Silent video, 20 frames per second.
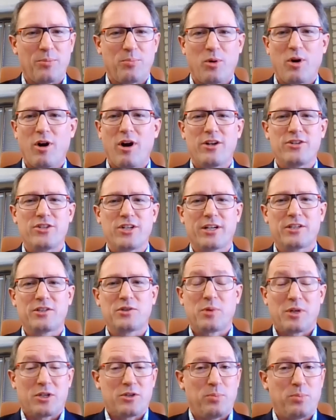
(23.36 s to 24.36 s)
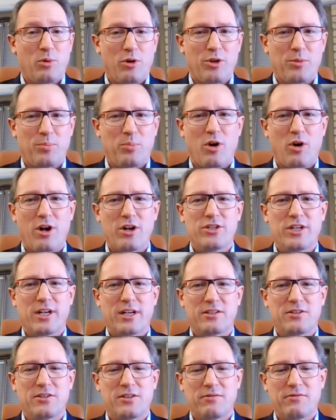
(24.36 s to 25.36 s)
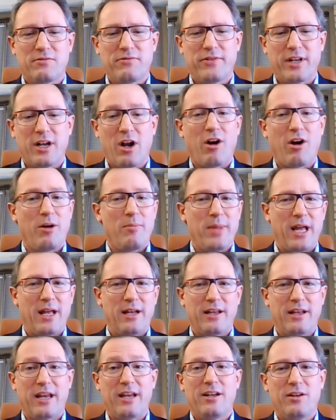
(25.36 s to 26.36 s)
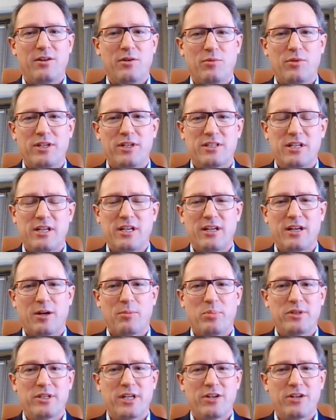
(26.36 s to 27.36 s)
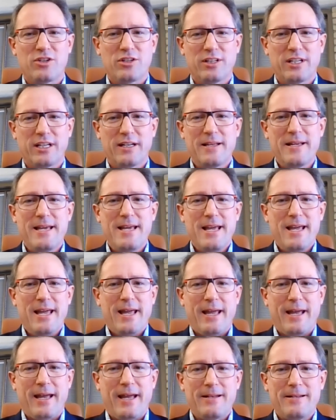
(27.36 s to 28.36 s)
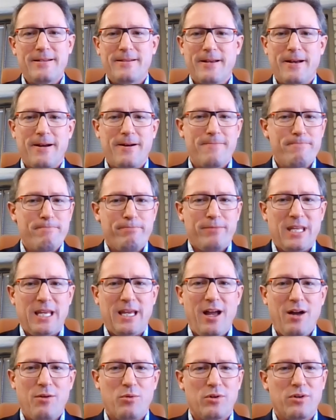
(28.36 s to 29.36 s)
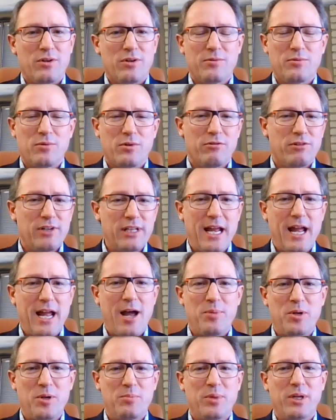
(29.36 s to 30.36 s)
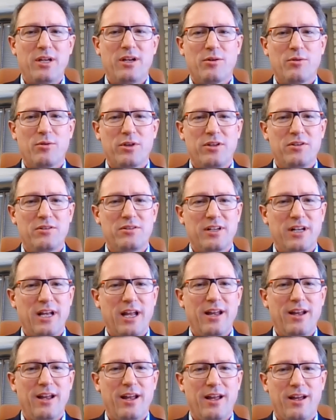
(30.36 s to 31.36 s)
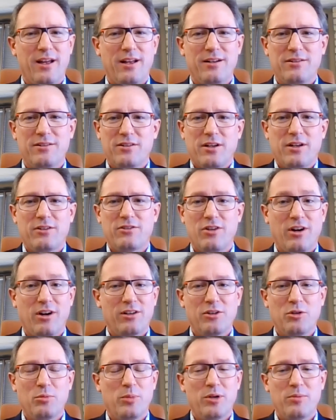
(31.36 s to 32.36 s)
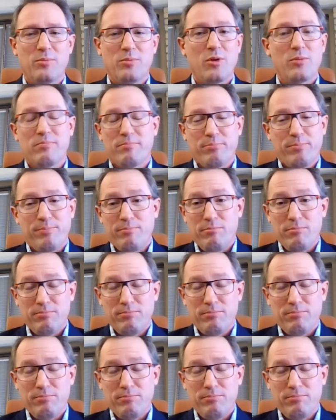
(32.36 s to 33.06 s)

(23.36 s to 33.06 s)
of projects. We explore the projects that fit our mandate and that we see uh, potential in. And um, yeah, we're, we're really happy to be here with you today and uh, talk a little bit about a